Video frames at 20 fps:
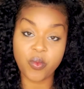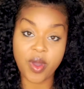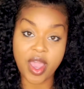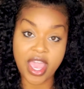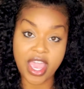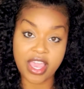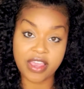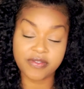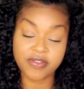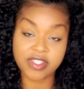
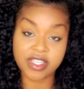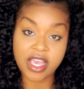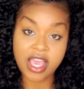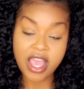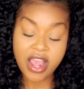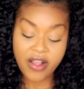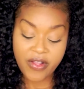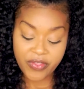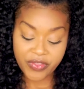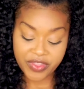waves.
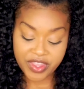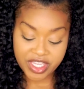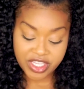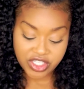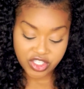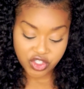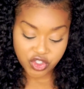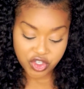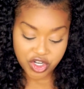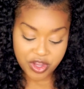
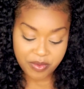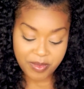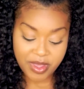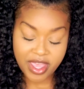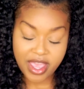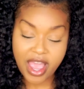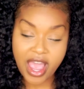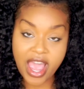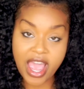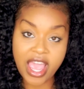This
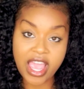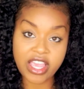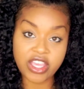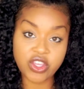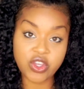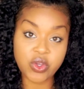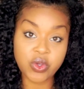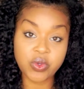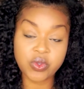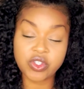treatment I
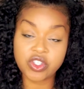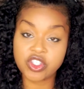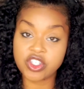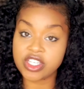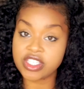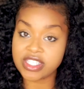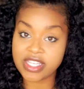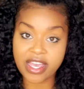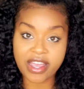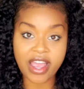use
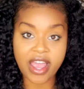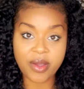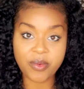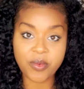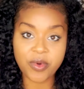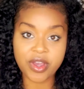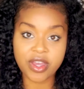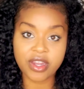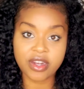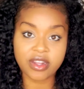just like I
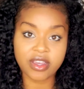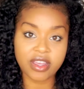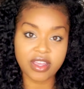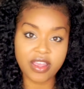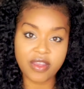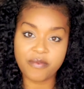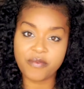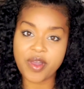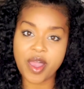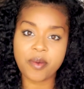would
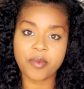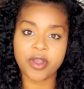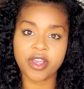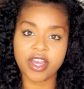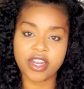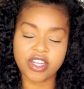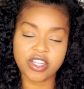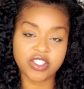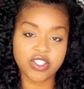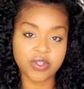if I were
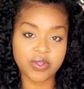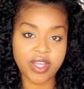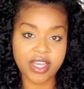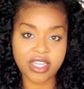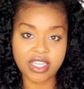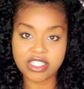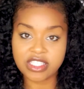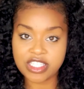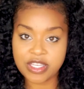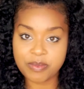going to do
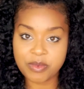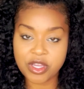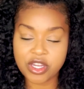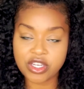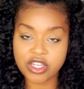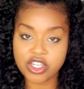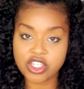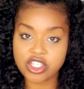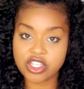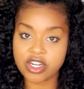like a deep
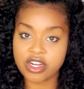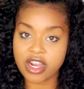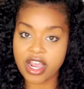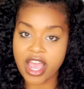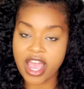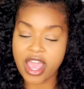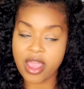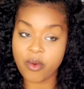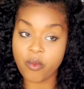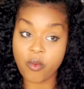conditioner.
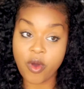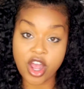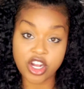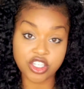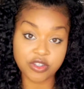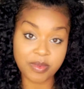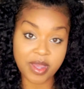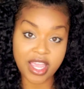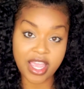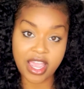I
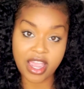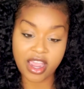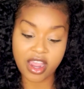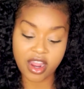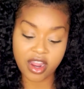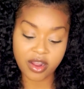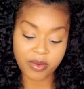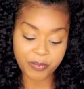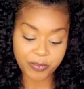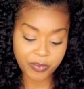wash my
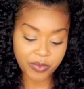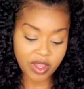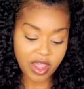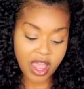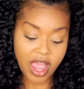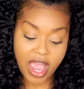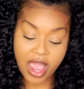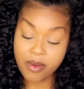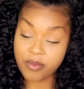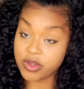hair,
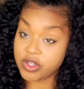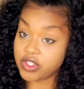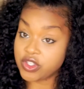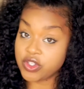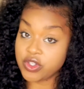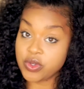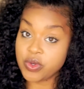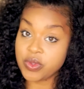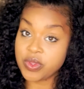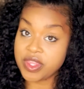I would
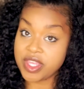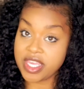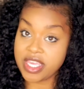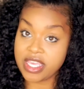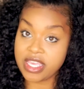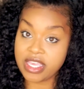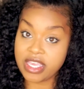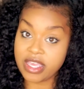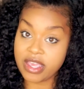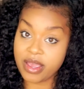do
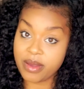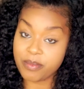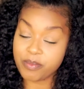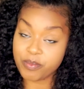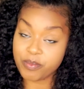the